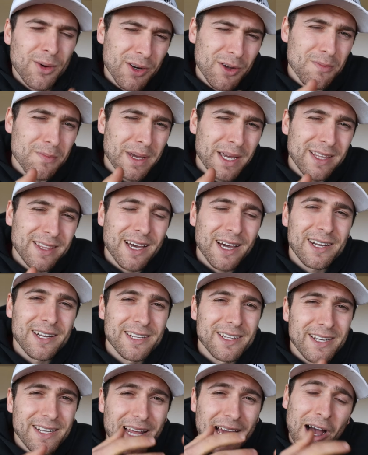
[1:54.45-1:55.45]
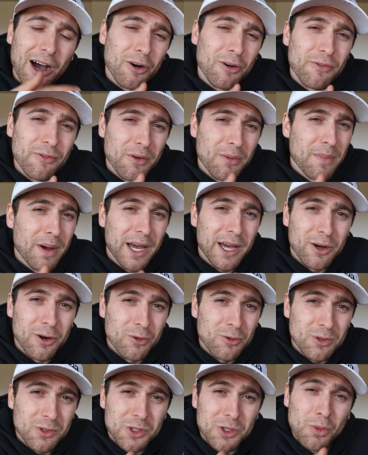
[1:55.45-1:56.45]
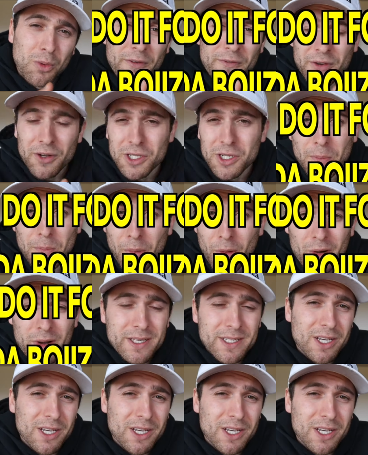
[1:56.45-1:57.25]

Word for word: I don't mean that in an alpha male, do it for Du Bois